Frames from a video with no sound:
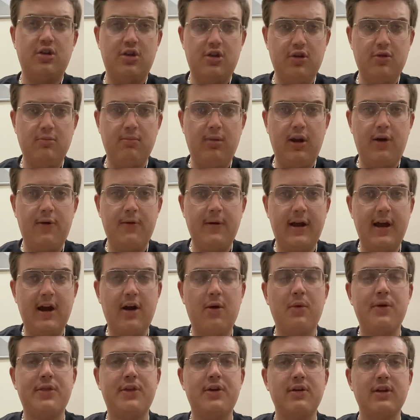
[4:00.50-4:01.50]
you blowing air
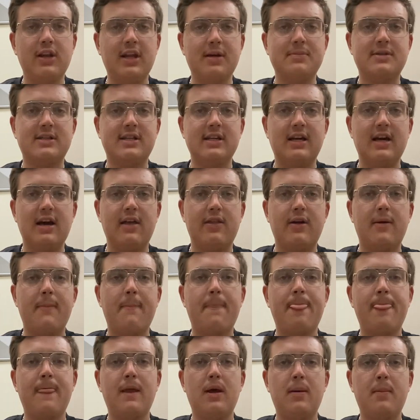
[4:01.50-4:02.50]
with your lips together.
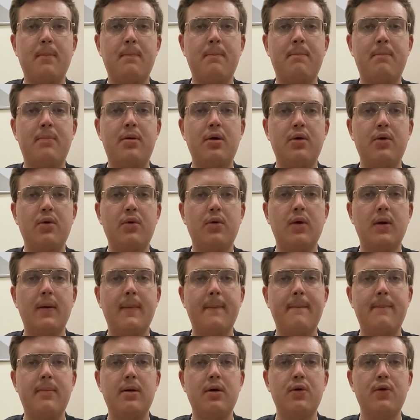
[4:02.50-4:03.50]
Poo,
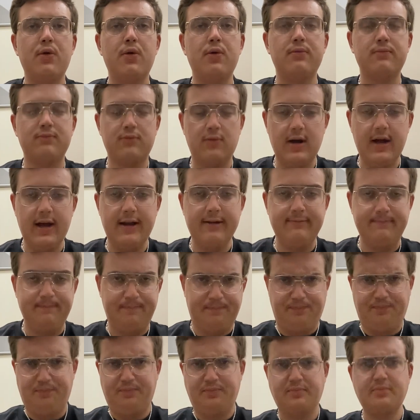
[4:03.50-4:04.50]
poo, right?
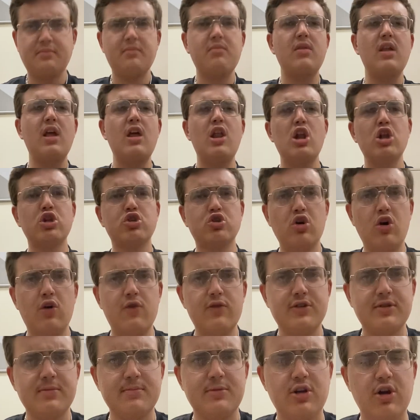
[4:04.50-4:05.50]
Let's go over
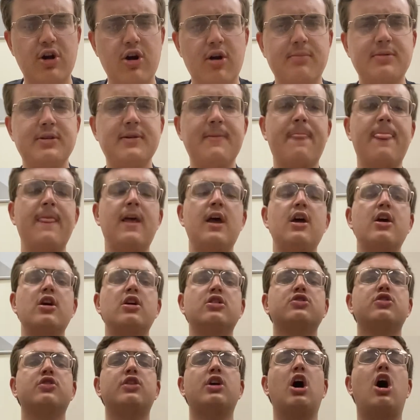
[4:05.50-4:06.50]
some terms.
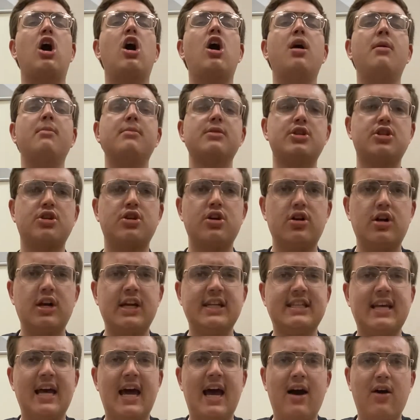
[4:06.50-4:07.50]
So the embouchure
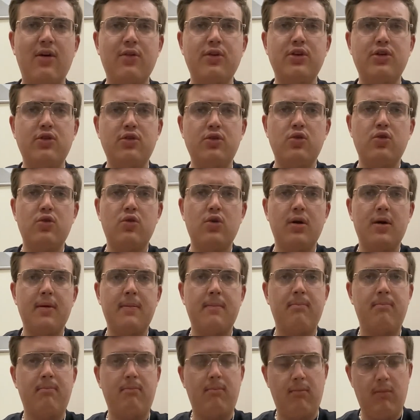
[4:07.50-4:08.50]
is how you
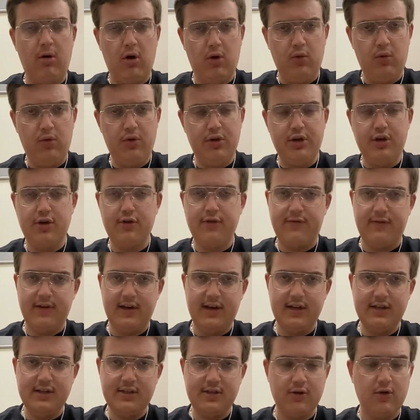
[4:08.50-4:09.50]
mold your
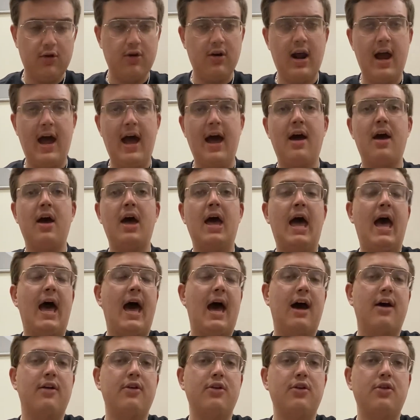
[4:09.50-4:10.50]
face, or
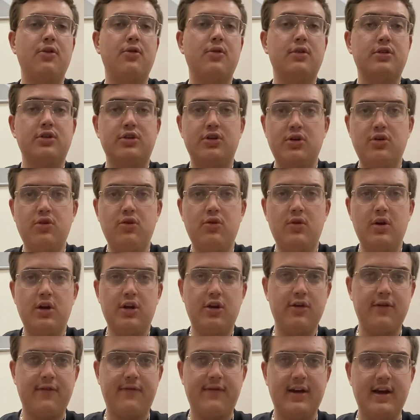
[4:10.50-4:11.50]
how you do
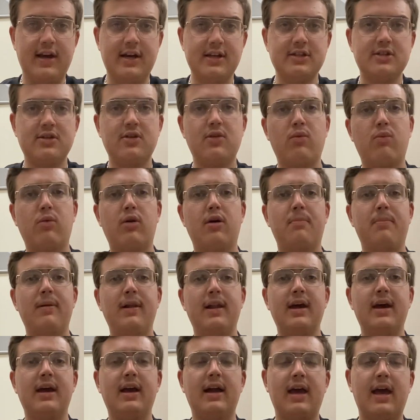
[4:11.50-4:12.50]
your face while
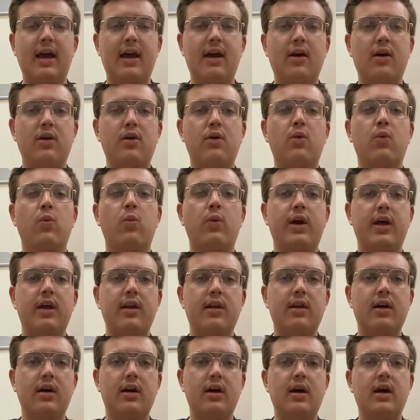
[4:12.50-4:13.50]
playing a
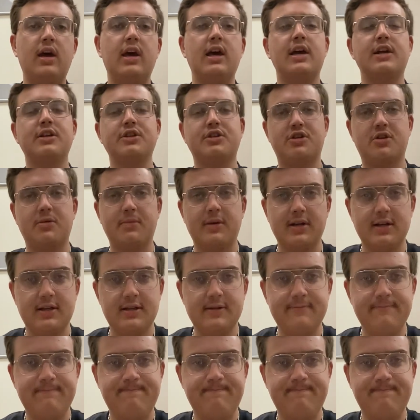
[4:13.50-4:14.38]
wind instrument.